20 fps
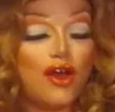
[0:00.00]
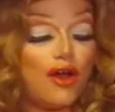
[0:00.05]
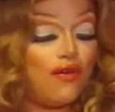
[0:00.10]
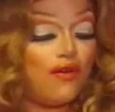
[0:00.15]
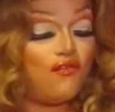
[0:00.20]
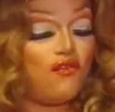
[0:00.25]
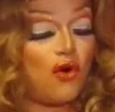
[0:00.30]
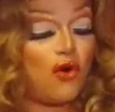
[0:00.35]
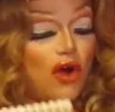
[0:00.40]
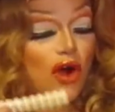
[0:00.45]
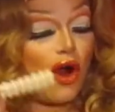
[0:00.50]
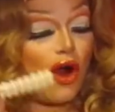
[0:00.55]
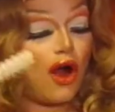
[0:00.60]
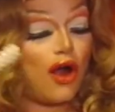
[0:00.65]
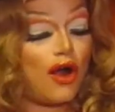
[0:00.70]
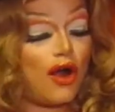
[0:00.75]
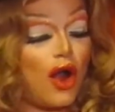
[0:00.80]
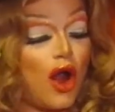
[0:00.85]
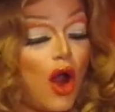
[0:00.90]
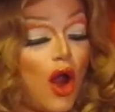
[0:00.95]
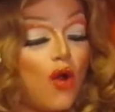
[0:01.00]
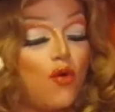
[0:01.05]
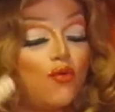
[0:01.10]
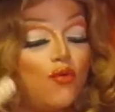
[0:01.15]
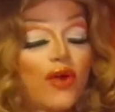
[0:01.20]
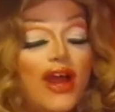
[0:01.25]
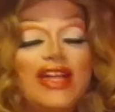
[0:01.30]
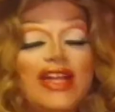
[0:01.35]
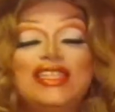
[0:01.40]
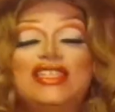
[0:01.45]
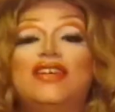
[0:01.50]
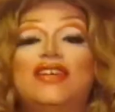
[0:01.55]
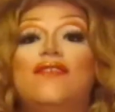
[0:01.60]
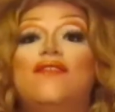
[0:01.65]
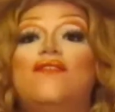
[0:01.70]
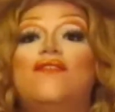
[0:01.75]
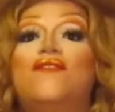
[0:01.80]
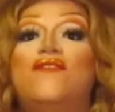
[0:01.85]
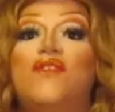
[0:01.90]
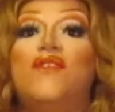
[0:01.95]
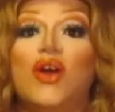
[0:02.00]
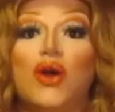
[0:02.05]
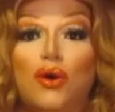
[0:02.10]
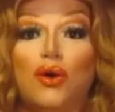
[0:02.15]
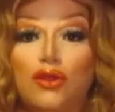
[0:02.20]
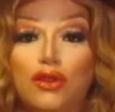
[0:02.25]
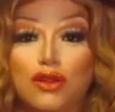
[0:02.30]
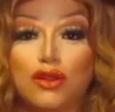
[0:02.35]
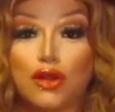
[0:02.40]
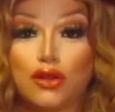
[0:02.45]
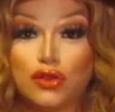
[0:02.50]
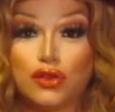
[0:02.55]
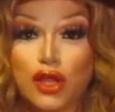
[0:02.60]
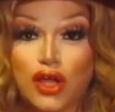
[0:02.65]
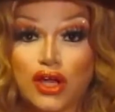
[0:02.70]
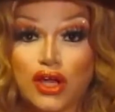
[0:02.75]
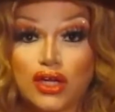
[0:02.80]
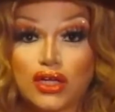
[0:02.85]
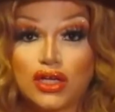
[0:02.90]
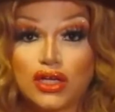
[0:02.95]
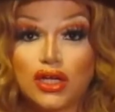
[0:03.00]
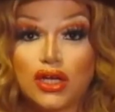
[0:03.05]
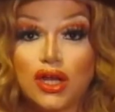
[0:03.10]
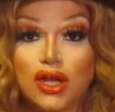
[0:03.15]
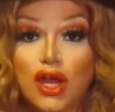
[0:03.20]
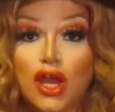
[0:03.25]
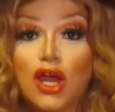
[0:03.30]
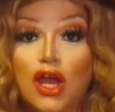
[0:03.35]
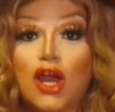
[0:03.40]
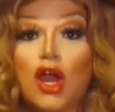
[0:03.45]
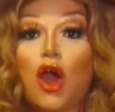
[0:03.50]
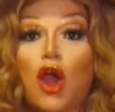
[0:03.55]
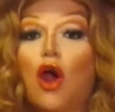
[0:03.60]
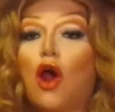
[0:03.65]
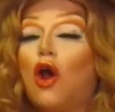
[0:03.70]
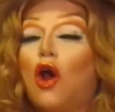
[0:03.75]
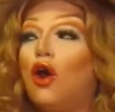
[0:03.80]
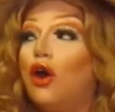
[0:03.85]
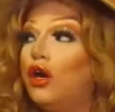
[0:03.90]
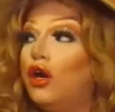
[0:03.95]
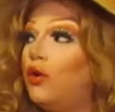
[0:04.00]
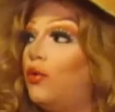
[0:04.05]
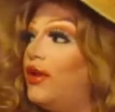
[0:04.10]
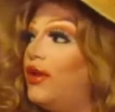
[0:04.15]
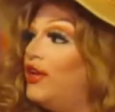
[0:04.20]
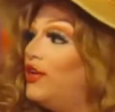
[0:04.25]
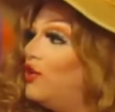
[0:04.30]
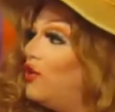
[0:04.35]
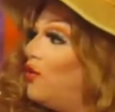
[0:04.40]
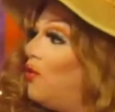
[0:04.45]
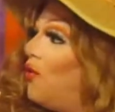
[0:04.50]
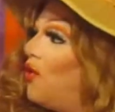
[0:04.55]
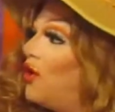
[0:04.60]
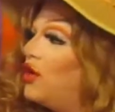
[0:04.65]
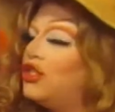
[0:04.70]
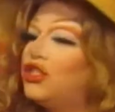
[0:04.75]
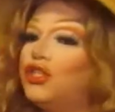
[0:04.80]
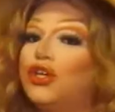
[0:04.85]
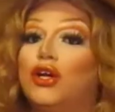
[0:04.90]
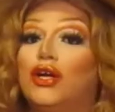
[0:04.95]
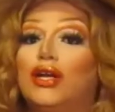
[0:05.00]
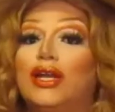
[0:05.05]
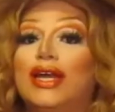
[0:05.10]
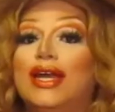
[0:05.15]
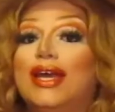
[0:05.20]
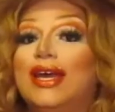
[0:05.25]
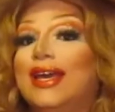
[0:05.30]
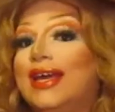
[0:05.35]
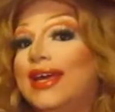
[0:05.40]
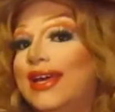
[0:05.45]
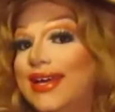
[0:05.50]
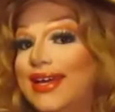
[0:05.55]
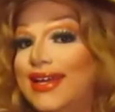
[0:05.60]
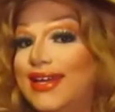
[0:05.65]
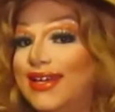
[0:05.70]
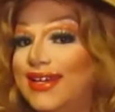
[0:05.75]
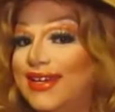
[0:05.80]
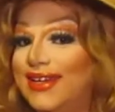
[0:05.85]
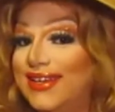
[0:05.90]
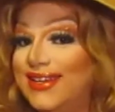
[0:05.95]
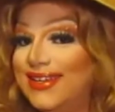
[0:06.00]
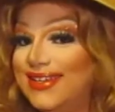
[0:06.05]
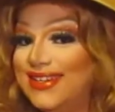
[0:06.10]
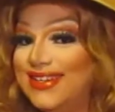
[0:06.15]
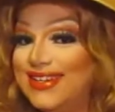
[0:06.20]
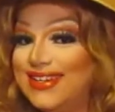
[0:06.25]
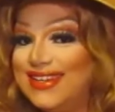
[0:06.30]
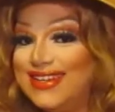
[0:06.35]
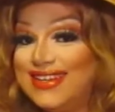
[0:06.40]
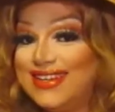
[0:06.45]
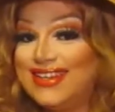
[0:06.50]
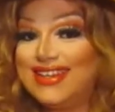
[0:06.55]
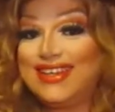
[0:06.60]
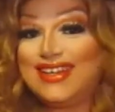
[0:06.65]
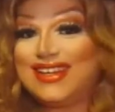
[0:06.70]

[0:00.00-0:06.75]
For our red to filth look, our queen of the orchard is...